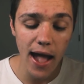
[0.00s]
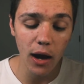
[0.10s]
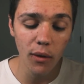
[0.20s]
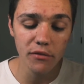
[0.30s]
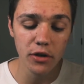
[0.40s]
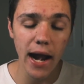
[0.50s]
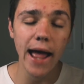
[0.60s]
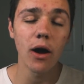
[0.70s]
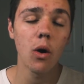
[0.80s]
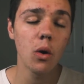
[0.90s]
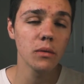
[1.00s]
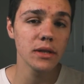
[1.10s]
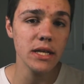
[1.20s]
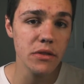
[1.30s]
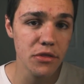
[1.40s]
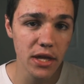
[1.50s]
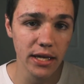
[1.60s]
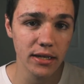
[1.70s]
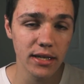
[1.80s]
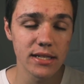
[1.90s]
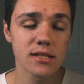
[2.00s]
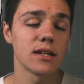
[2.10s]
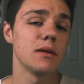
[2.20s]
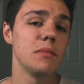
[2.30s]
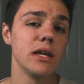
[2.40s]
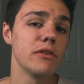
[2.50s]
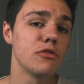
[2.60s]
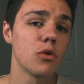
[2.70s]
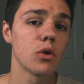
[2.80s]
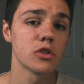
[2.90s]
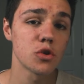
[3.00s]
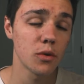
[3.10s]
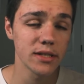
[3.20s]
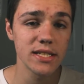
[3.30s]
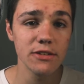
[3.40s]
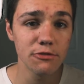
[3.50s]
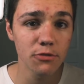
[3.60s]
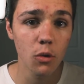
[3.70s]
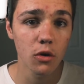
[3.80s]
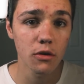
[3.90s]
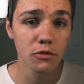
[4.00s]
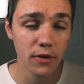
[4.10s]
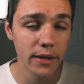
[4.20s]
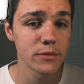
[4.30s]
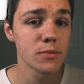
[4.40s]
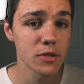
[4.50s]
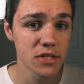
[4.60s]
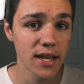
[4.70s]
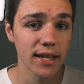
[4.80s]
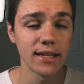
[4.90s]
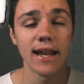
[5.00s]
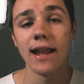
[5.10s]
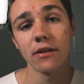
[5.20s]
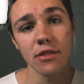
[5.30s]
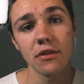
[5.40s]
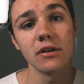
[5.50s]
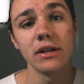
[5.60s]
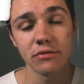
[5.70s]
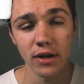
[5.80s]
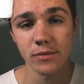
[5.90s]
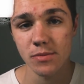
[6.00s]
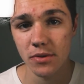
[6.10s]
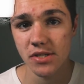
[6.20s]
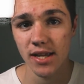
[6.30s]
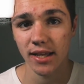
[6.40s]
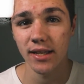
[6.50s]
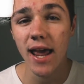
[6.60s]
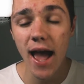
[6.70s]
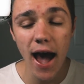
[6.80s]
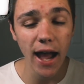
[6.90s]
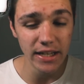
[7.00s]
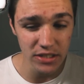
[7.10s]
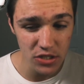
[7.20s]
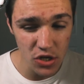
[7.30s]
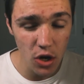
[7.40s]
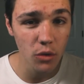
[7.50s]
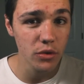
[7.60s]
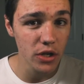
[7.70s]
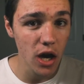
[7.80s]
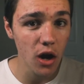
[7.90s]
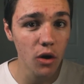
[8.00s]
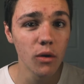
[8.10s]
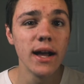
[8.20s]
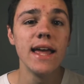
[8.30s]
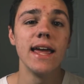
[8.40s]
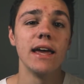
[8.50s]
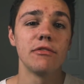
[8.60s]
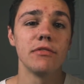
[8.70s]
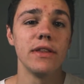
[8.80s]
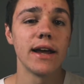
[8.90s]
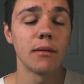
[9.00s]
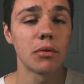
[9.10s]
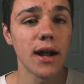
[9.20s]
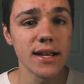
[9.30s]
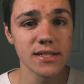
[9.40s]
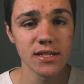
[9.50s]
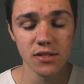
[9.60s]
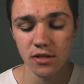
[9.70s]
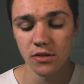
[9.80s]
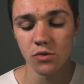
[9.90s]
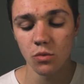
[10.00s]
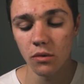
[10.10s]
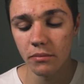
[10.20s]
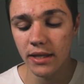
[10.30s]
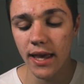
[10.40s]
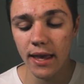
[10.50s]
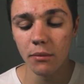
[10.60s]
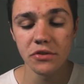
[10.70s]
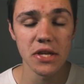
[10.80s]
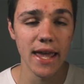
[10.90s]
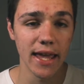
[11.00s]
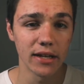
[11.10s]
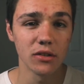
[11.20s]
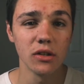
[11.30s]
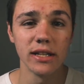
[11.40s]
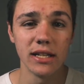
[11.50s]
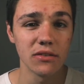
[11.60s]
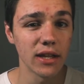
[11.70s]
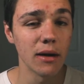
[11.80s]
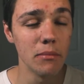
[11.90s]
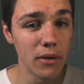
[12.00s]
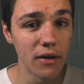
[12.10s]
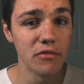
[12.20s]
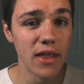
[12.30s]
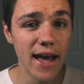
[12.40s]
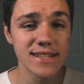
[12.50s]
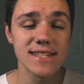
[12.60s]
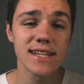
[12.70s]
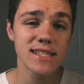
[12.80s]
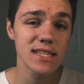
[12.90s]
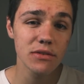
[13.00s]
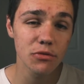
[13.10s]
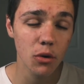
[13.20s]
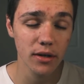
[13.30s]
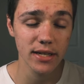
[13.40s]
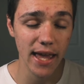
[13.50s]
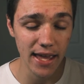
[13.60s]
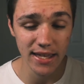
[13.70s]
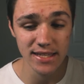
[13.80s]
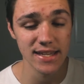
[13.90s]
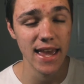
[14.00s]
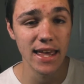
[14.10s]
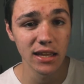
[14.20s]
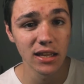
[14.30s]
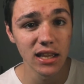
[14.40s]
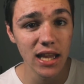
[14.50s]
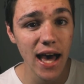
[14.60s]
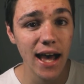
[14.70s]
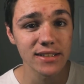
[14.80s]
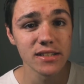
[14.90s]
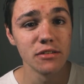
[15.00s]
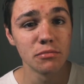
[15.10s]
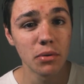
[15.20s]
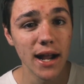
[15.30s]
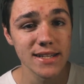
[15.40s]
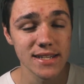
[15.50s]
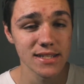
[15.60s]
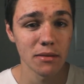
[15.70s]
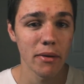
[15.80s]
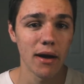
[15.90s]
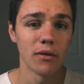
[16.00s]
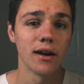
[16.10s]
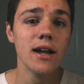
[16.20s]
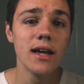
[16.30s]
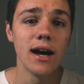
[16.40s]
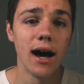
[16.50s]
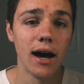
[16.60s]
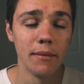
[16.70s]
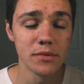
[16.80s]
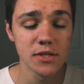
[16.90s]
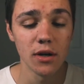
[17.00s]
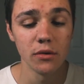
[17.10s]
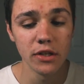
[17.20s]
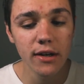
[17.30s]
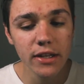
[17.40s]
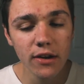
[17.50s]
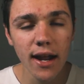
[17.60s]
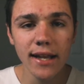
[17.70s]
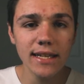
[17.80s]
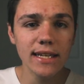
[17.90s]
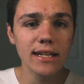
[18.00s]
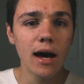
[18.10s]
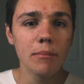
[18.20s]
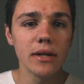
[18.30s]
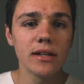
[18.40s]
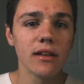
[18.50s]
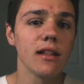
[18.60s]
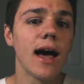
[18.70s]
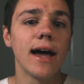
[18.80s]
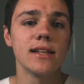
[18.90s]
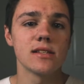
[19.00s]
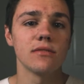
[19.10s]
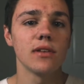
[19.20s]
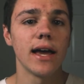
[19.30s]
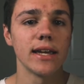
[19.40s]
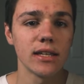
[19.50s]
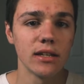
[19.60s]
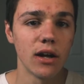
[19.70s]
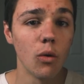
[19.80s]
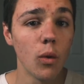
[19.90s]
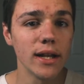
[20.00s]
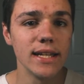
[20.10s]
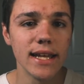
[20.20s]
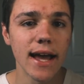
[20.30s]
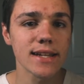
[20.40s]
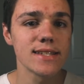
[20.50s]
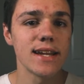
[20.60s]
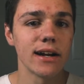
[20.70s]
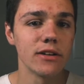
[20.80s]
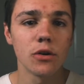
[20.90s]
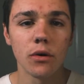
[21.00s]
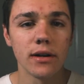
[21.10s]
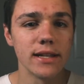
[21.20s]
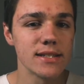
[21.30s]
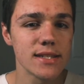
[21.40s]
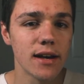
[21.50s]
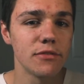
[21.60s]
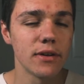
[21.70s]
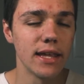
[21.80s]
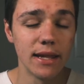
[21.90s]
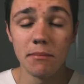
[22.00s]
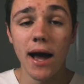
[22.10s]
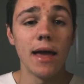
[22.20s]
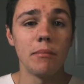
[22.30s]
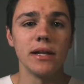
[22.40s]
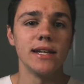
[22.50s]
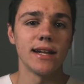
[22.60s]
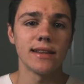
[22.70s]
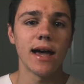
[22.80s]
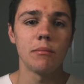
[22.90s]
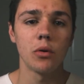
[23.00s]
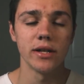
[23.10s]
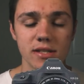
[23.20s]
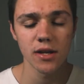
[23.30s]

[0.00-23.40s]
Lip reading: However, I only think it's gonna be for 24 frames per second and 30 frames per second. I don't know if their processors will be able to handle anything above that. 64K is a lot of processing power. So you're kind of getting up into the lines of like, you know, 1DX territory and stuff, in my opinion, at that point.